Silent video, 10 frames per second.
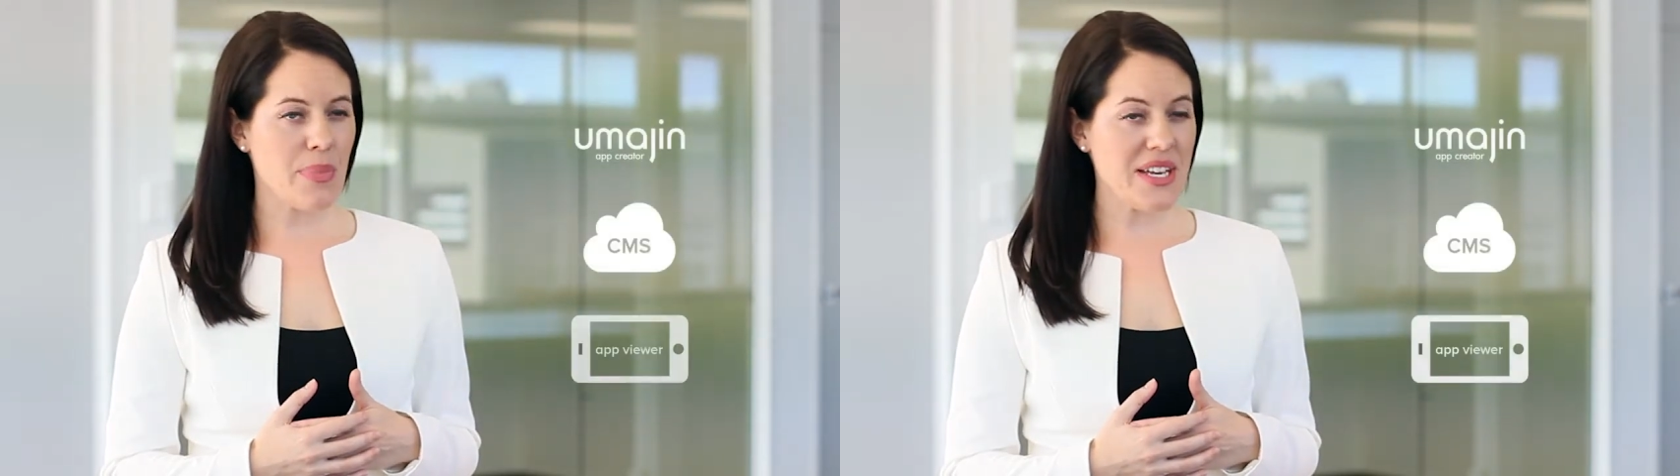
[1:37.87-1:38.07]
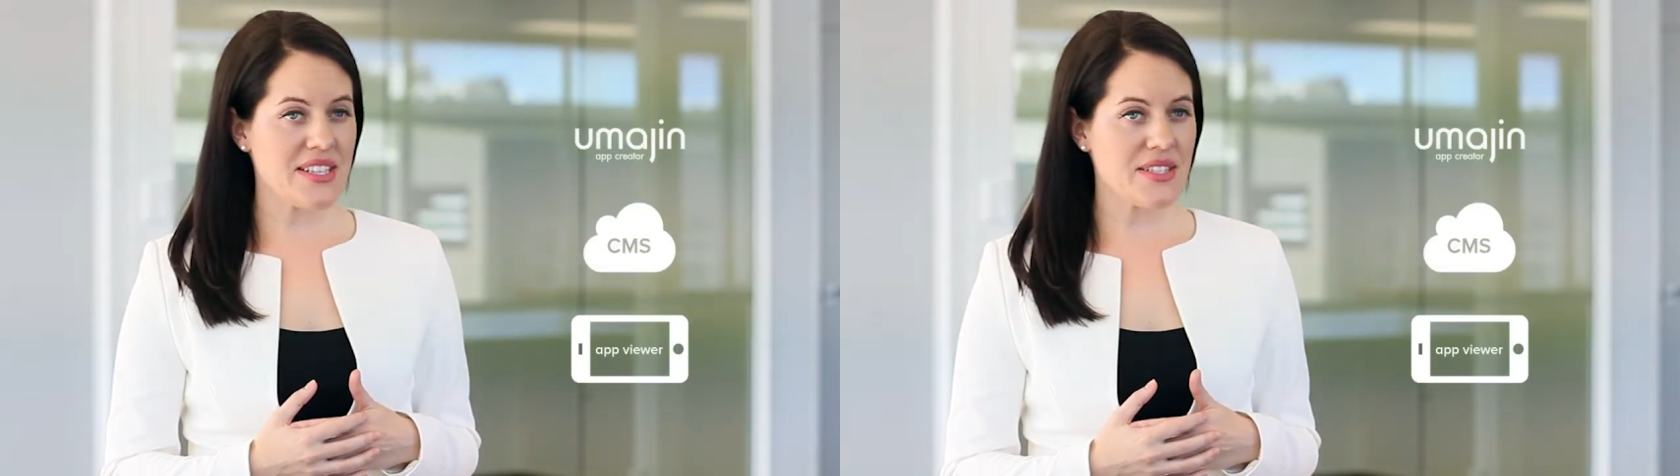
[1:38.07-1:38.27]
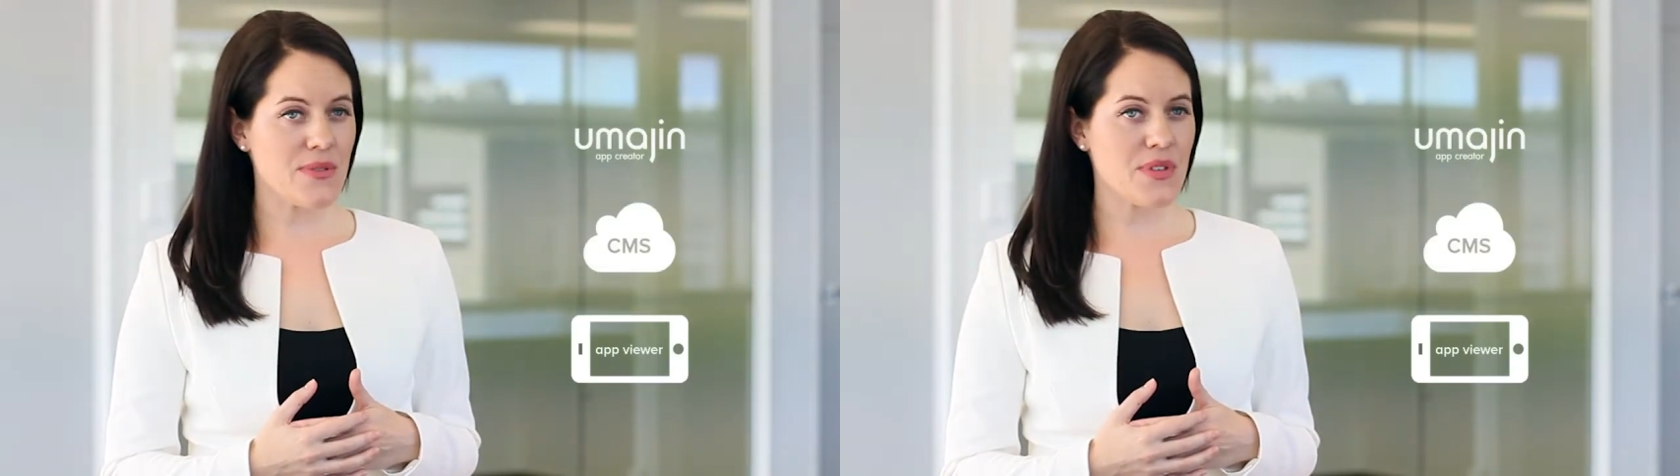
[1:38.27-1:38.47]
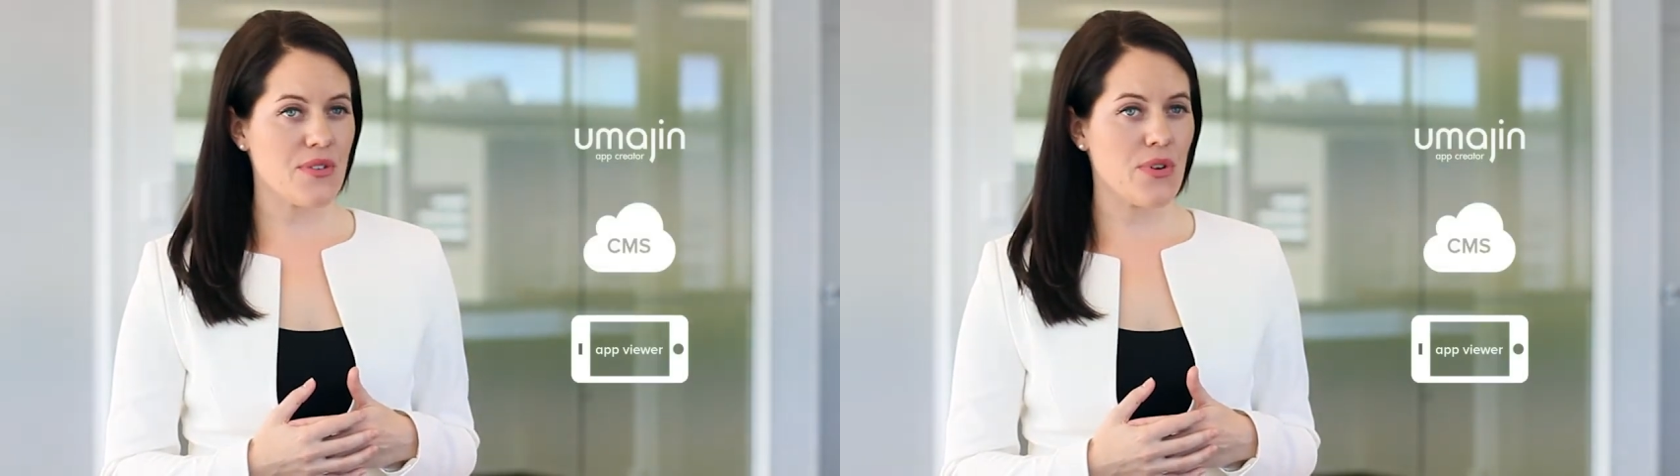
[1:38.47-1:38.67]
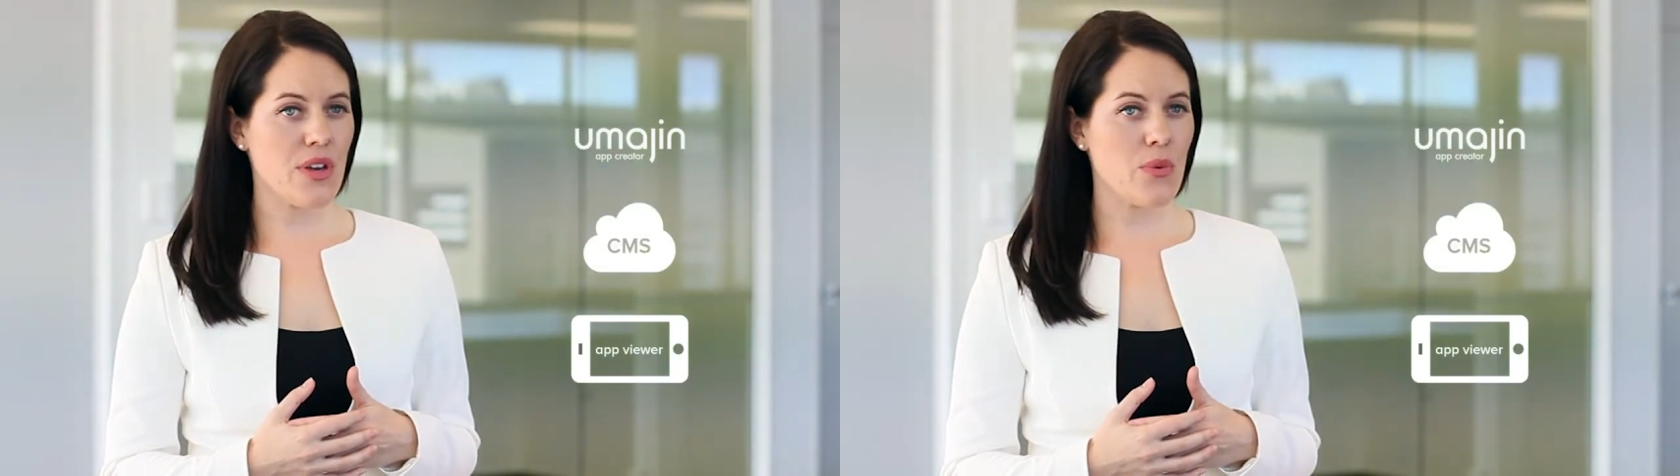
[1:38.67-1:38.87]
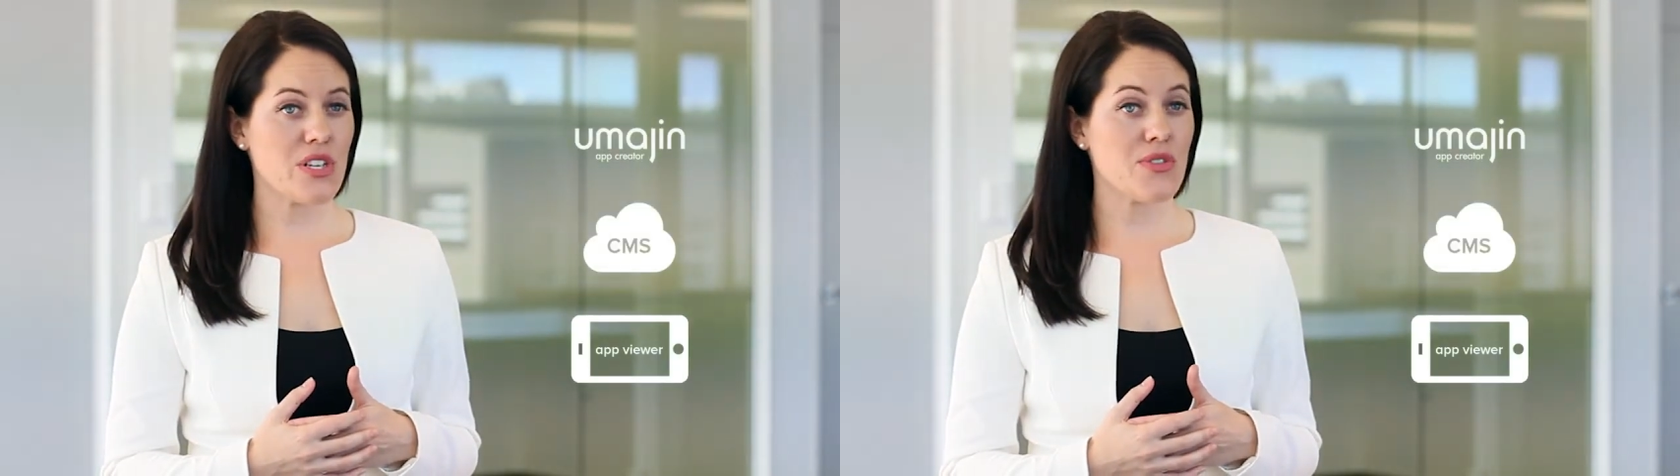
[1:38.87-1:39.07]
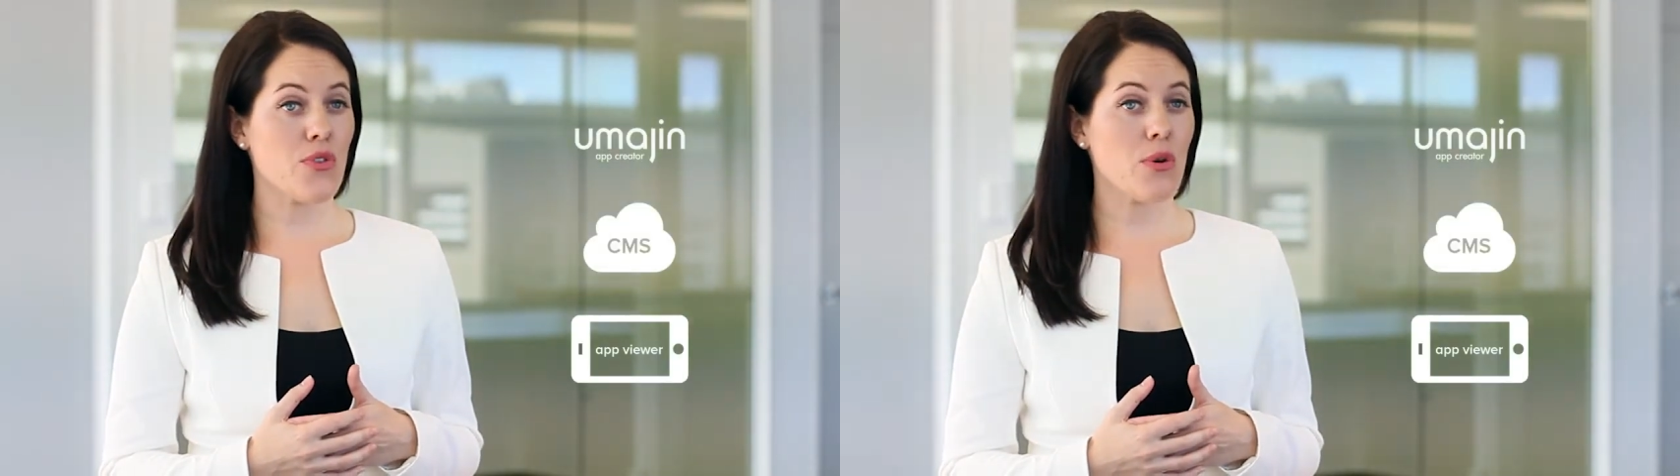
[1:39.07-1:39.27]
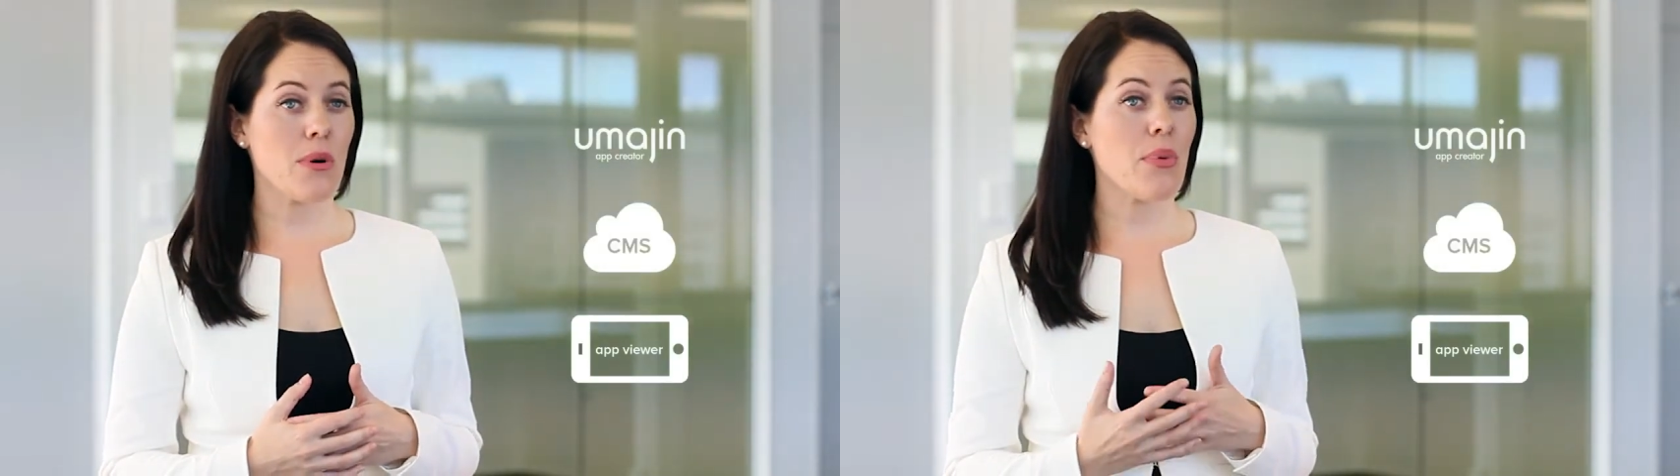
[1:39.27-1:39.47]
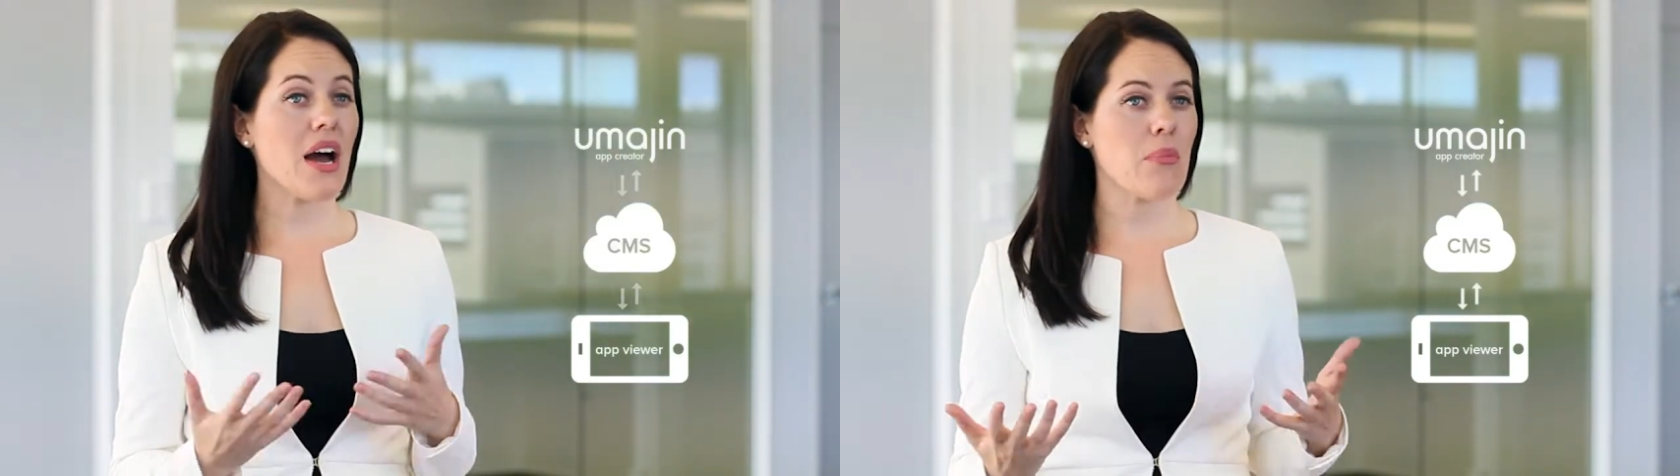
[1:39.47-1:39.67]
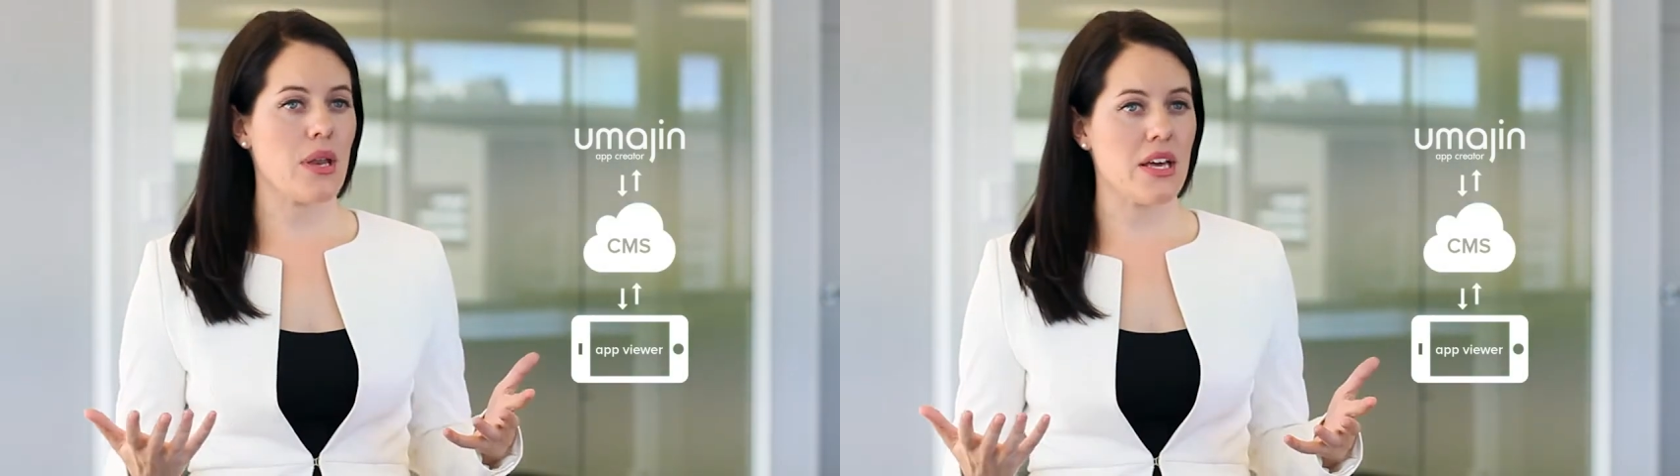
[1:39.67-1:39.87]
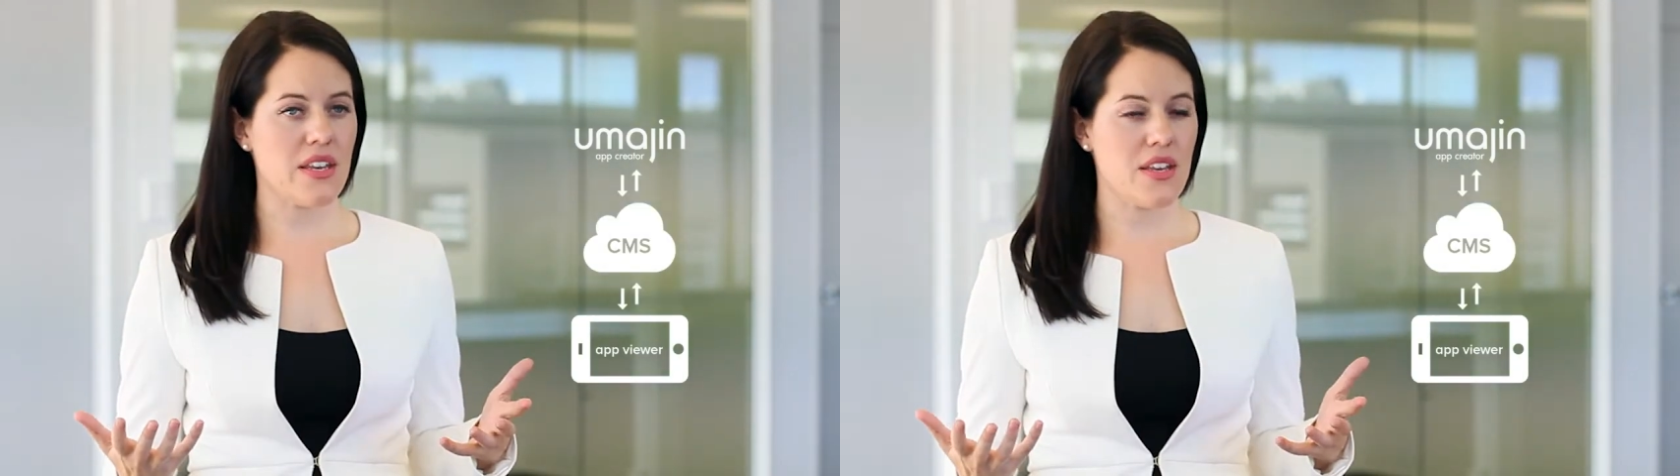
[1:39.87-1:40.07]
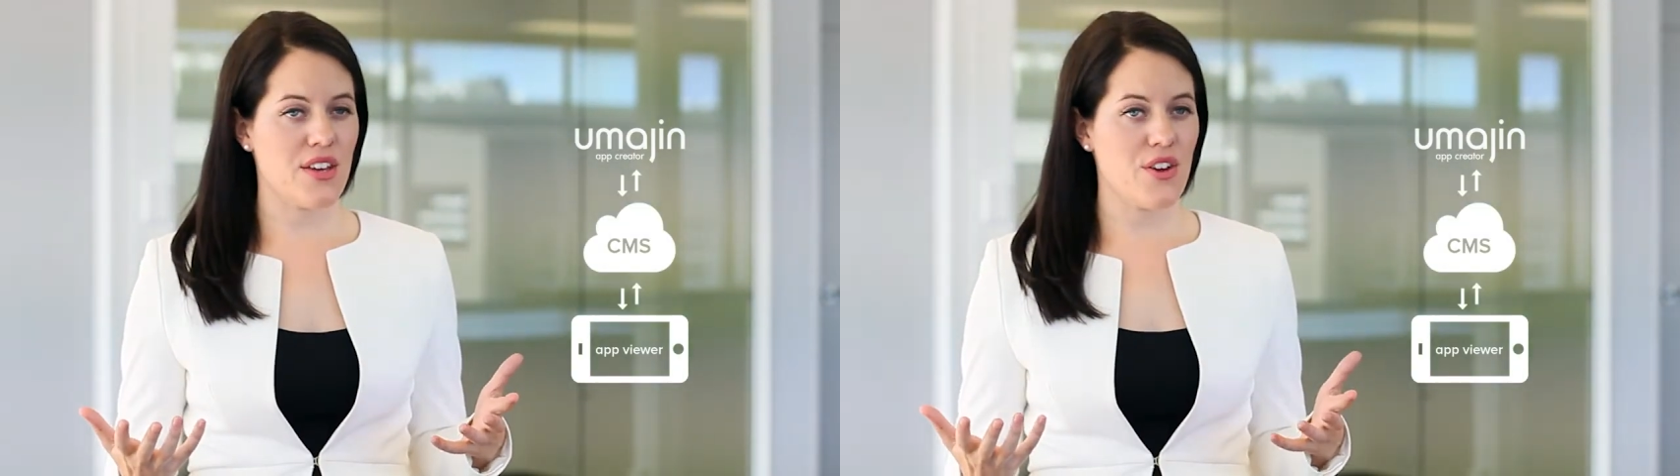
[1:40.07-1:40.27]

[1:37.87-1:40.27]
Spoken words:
pieces of software which form a pipeline